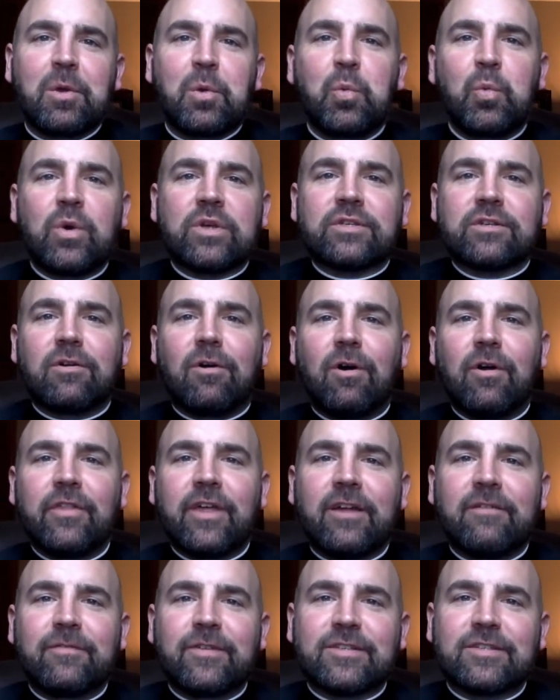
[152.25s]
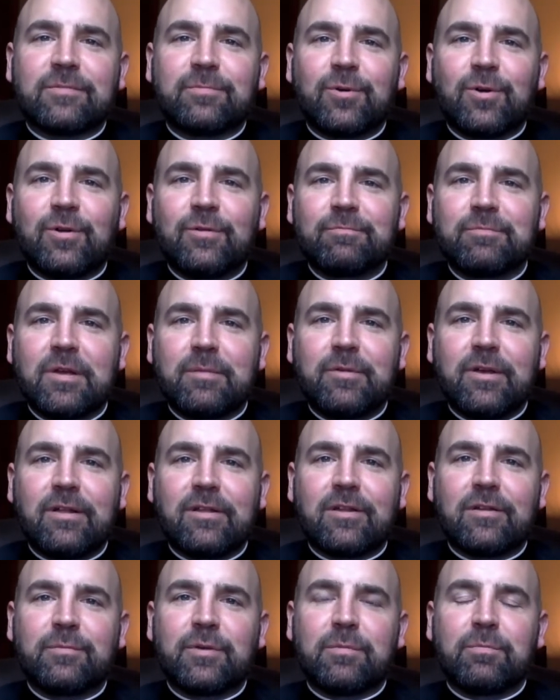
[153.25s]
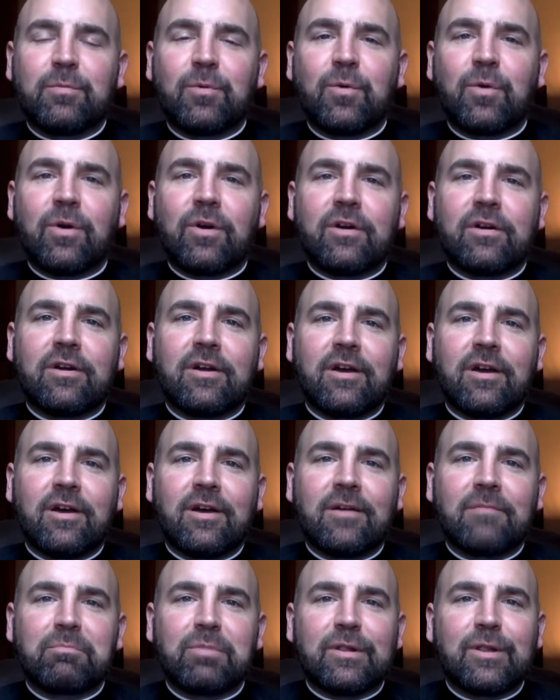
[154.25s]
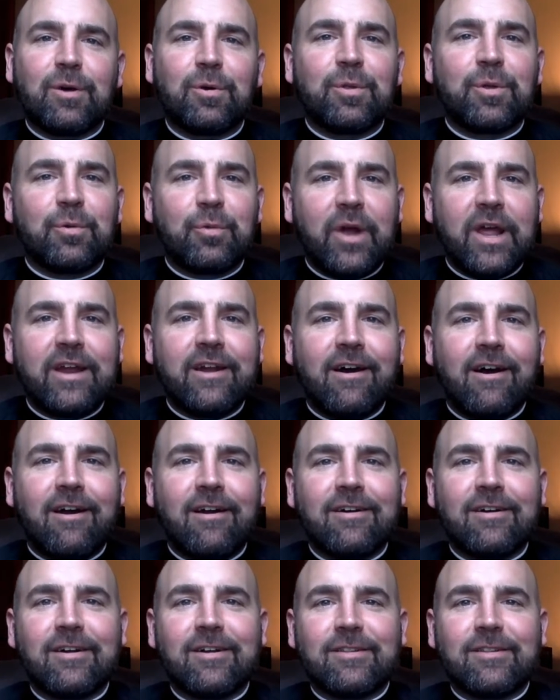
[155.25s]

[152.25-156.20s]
wasn't all that visible, maybe a little bit more below the radar,